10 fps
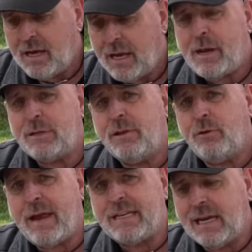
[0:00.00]
reminds me of the
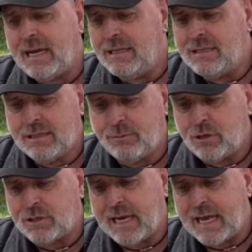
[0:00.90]
Redskins we used
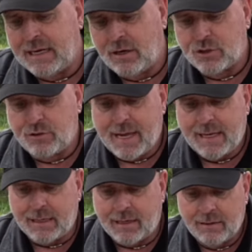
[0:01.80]
to get in
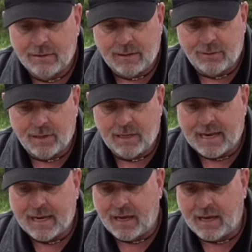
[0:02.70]
Australia. They were
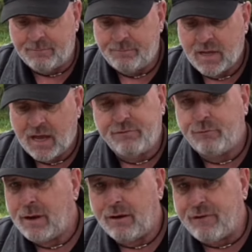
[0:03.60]
like
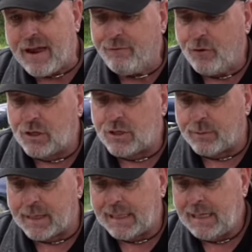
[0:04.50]
well, frankfurter
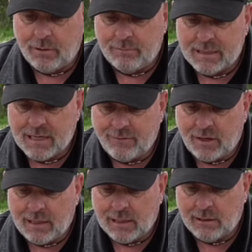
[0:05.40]
really. Let's give it a
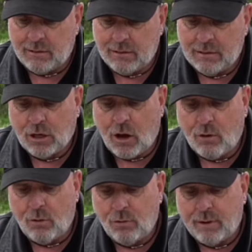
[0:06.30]
little
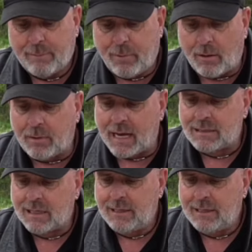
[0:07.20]
go. Oh, that popped nicely.